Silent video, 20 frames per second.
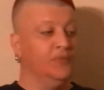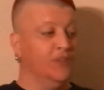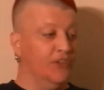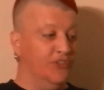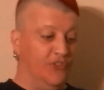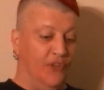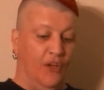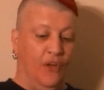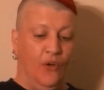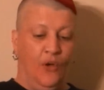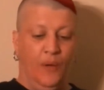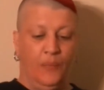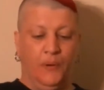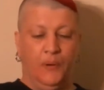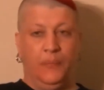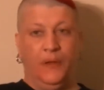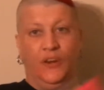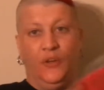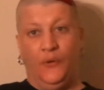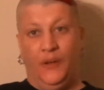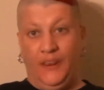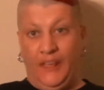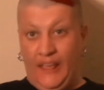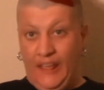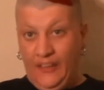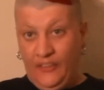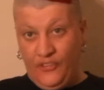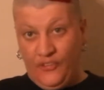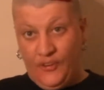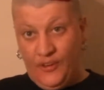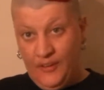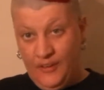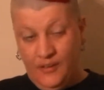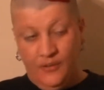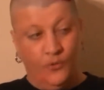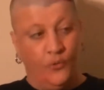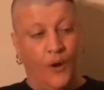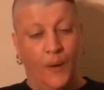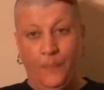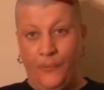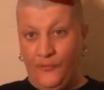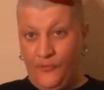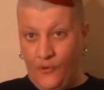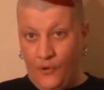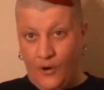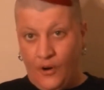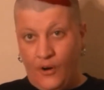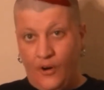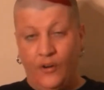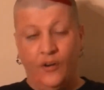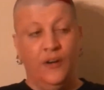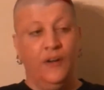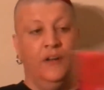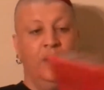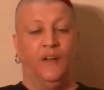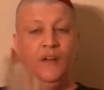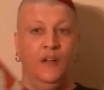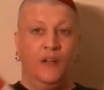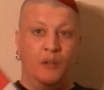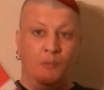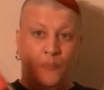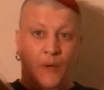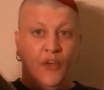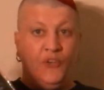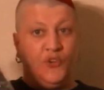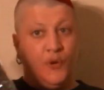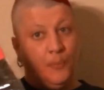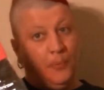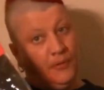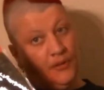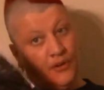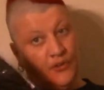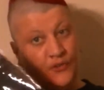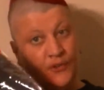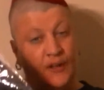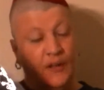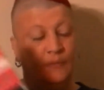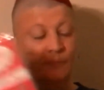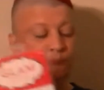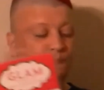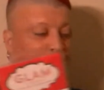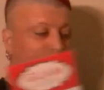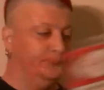So I'm going to be doing these right before Monster Palooza.